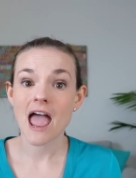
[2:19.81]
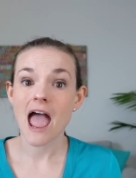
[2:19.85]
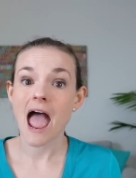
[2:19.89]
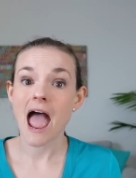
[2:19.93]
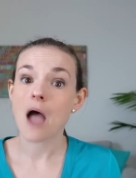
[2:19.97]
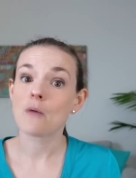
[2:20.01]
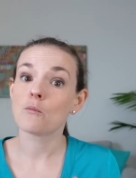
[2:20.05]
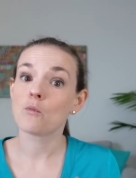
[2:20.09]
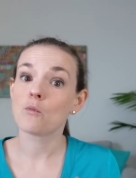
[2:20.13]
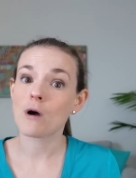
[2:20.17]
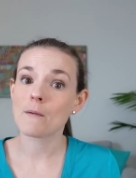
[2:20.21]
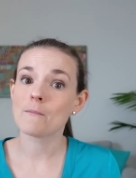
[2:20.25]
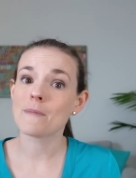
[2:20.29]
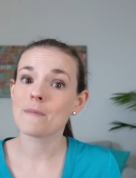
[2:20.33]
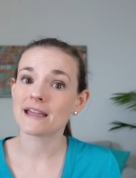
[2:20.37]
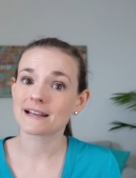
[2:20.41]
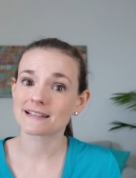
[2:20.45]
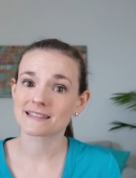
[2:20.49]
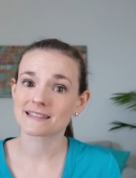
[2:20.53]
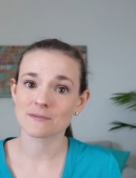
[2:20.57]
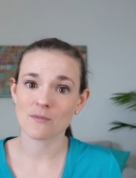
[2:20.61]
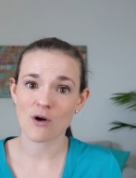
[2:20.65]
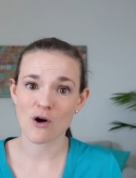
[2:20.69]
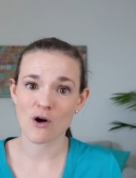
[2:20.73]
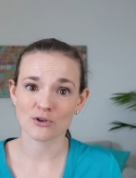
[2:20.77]
and what makes
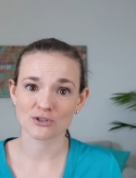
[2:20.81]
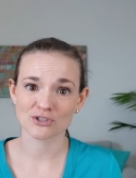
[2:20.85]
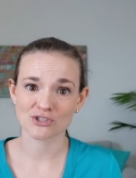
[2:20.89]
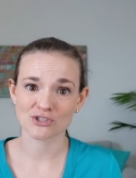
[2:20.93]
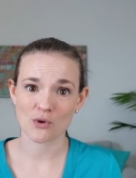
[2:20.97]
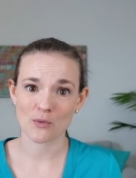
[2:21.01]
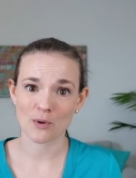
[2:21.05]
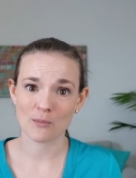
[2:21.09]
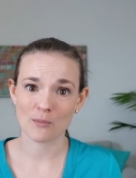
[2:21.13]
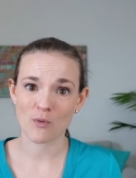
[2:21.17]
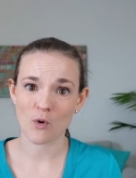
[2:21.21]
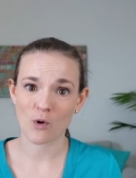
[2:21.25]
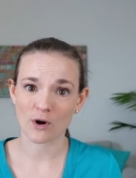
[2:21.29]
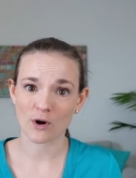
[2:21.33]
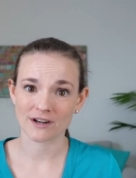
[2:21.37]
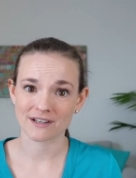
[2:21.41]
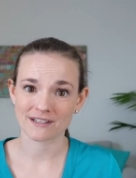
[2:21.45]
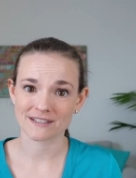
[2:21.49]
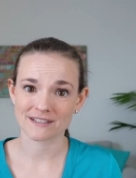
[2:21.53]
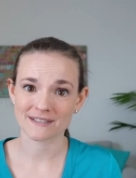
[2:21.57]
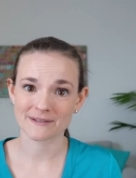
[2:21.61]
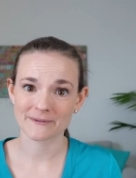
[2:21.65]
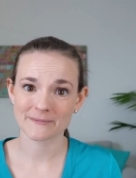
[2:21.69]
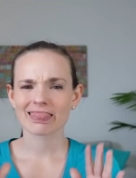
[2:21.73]
them also important.